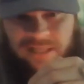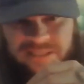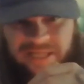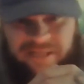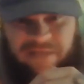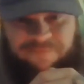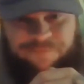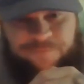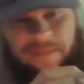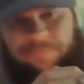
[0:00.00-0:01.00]
like they
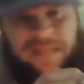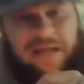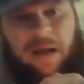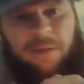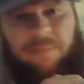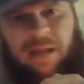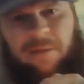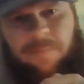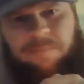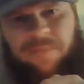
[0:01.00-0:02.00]
flipped it on me
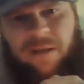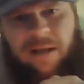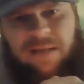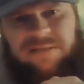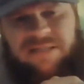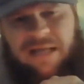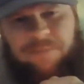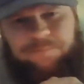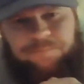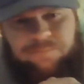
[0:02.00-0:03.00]
and
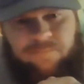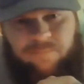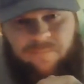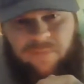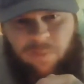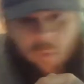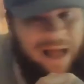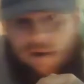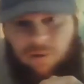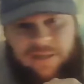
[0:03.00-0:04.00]
said,
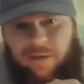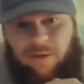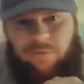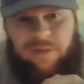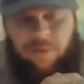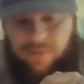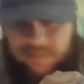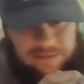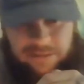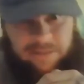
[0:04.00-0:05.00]
wow, you know, no, it
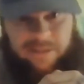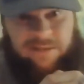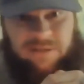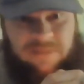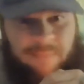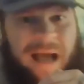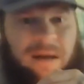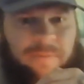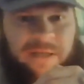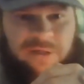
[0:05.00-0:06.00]
doesn't, it doesn't
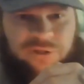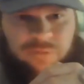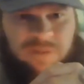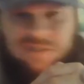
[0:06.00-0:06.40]
matter because she wasn't